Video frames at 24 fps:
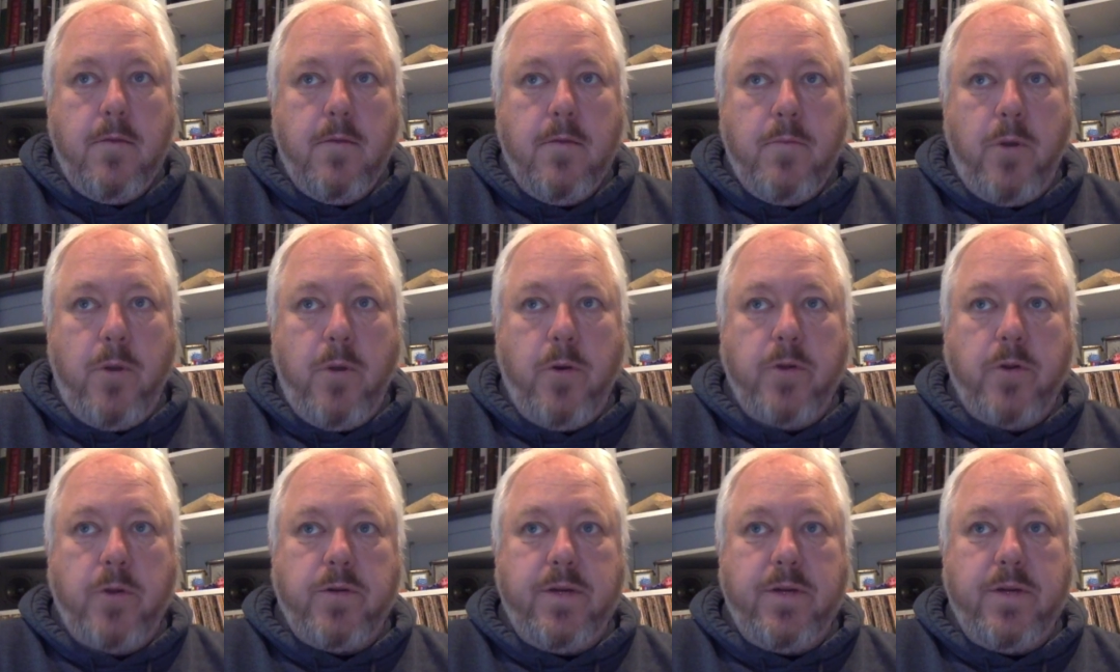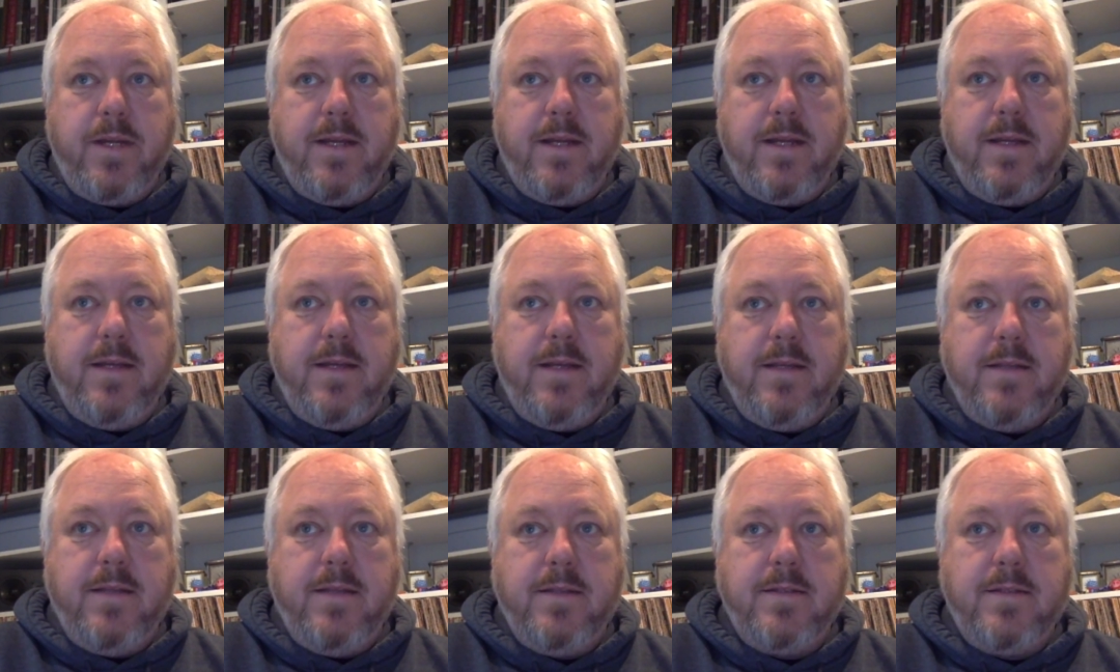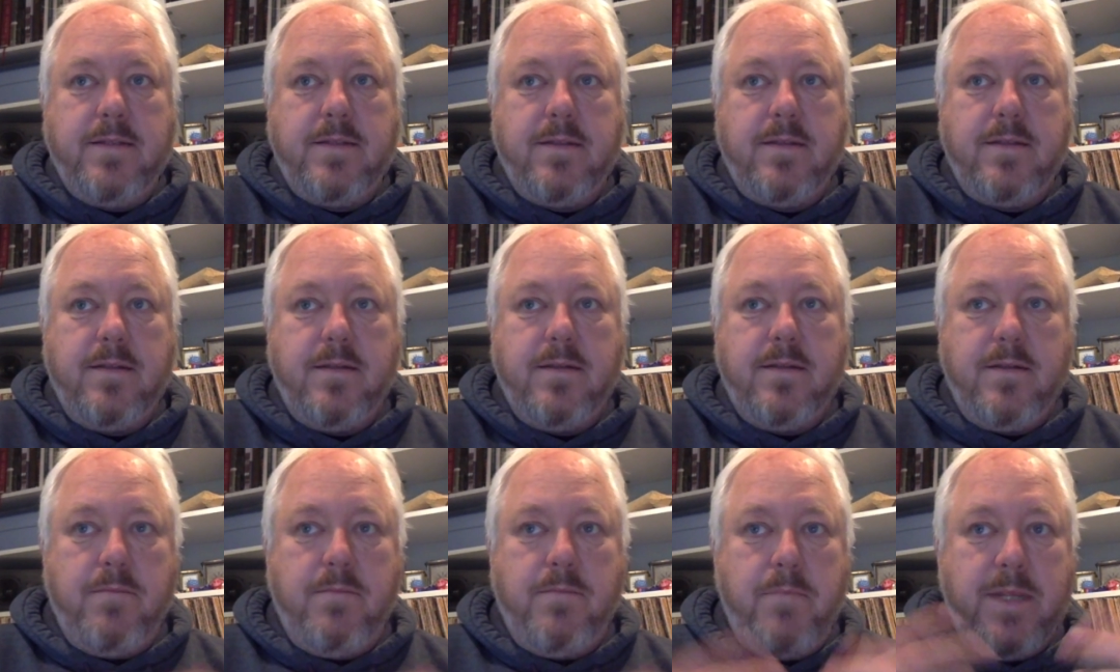poetry is
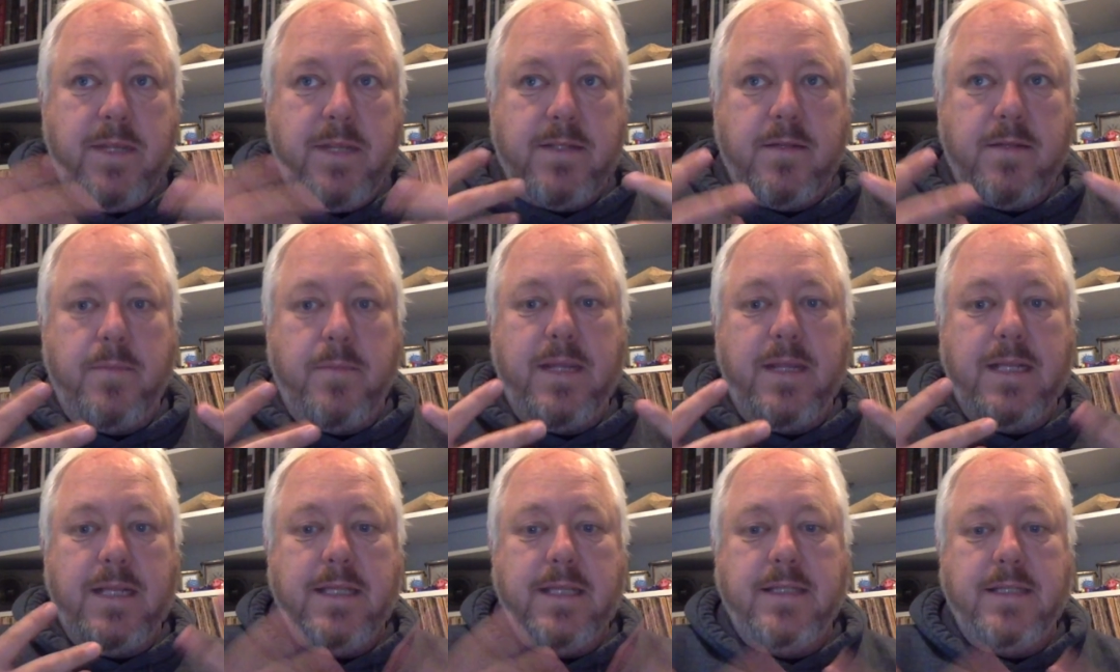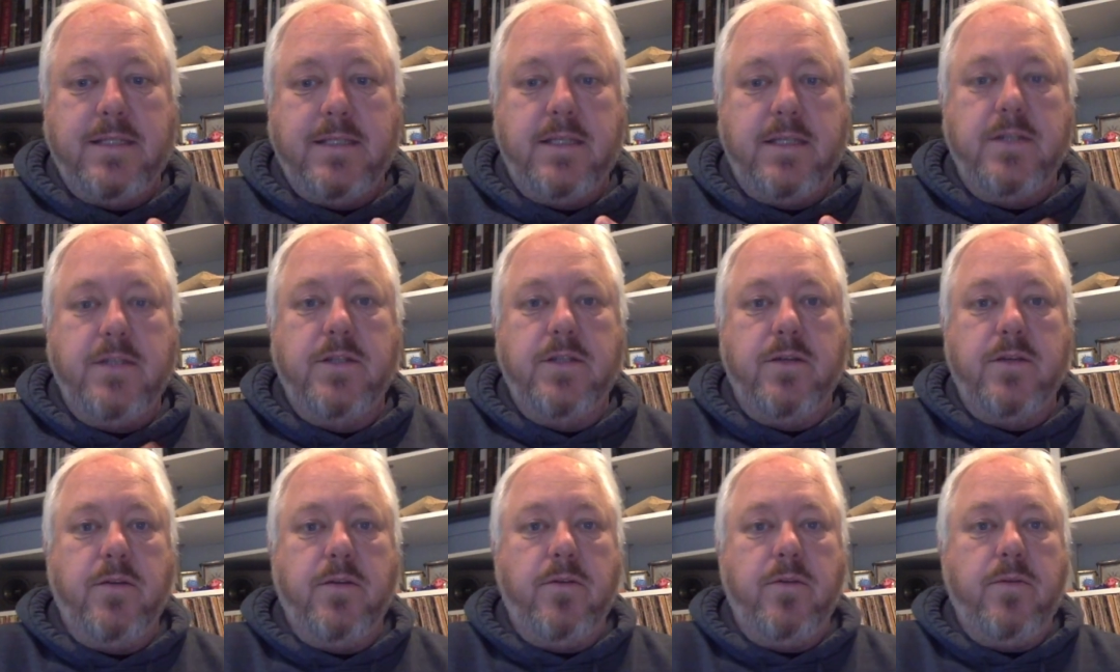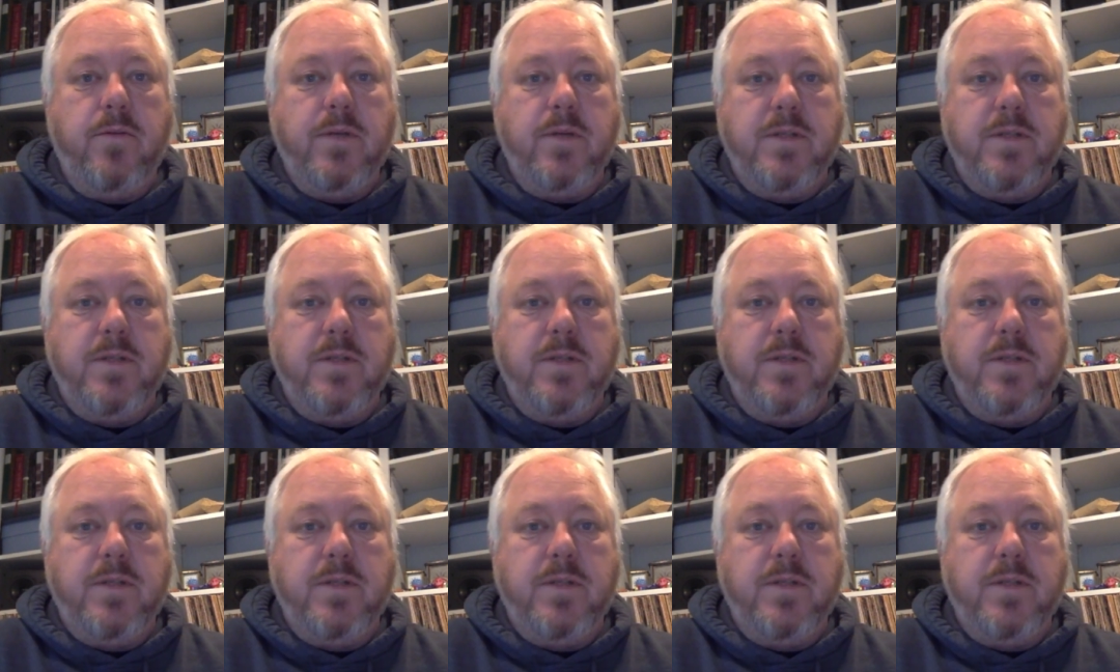meant to be listened to.